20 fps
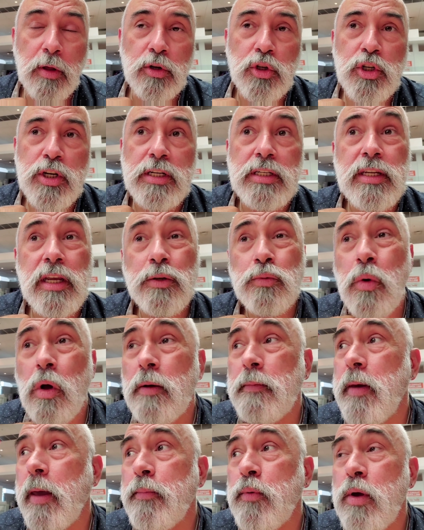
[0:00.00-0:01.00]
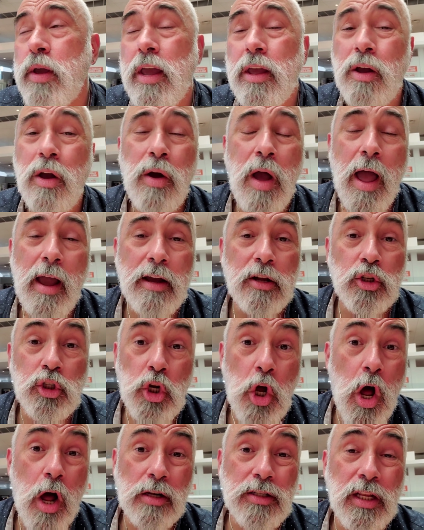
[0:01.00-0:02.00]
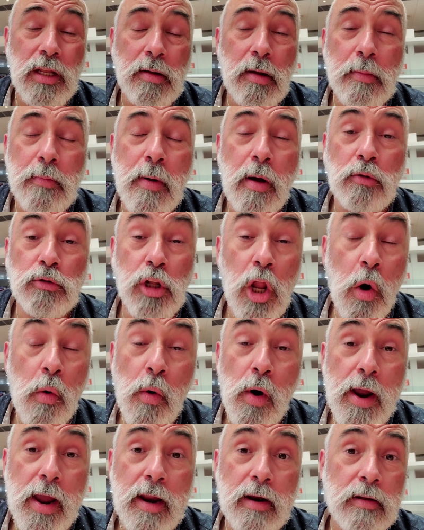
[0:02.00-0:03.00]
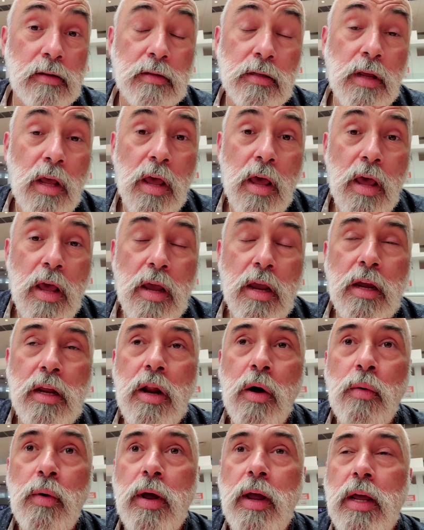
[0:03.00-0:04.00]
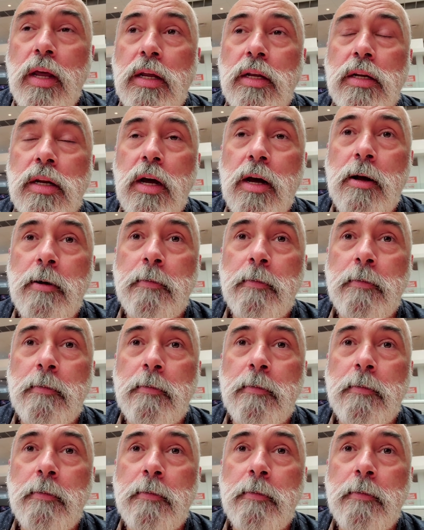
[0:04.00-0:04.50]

And she says, well, maybe I can talk to them about lowering it, as, you know, and